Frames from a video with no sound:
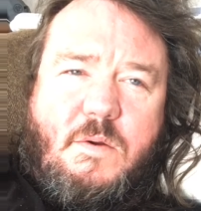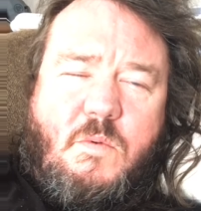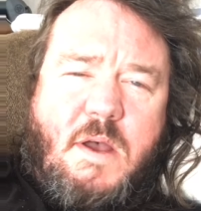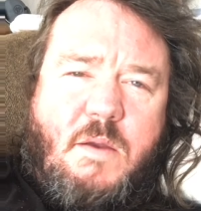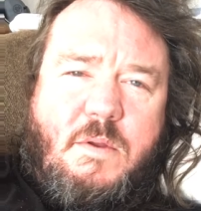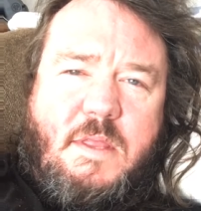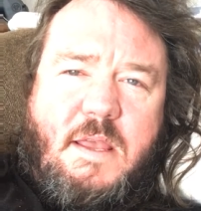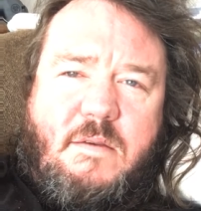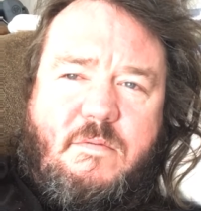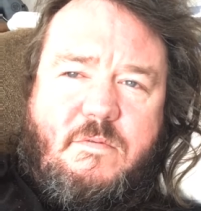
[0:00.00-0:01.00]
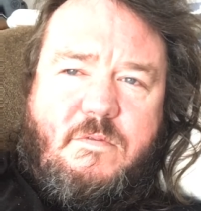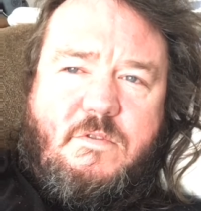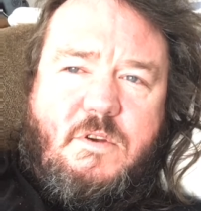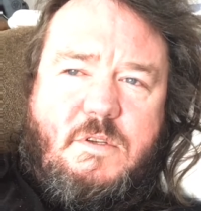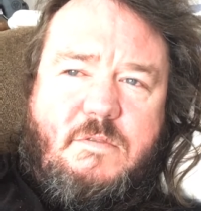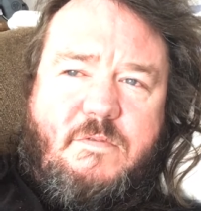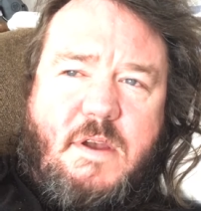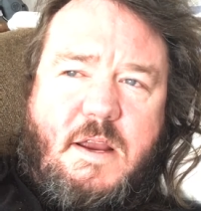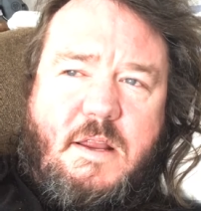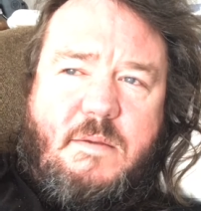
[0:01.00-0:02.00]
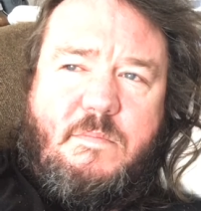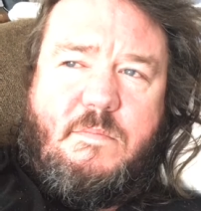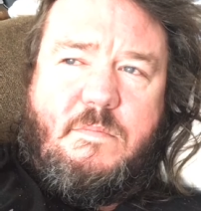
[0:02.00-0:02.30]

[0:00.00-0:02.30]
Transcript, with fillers: why would they have crucified him